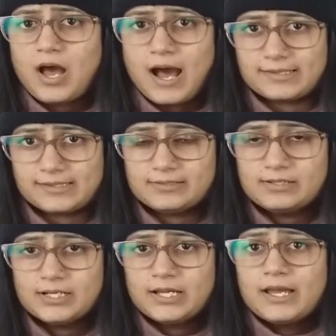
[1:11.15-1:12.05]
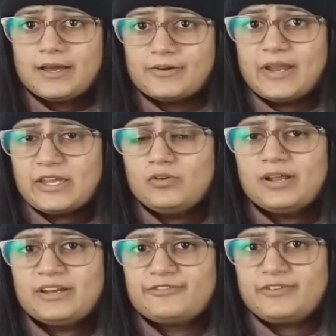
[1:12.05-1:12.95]
Answer.
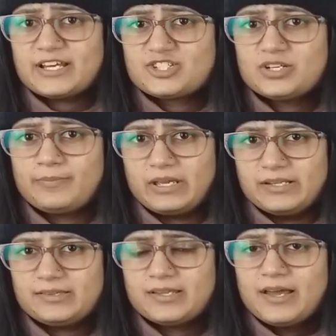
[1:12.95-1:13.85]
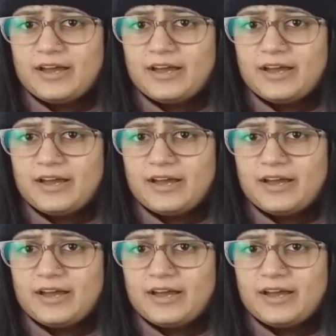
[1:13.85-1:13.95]
Regular reflection means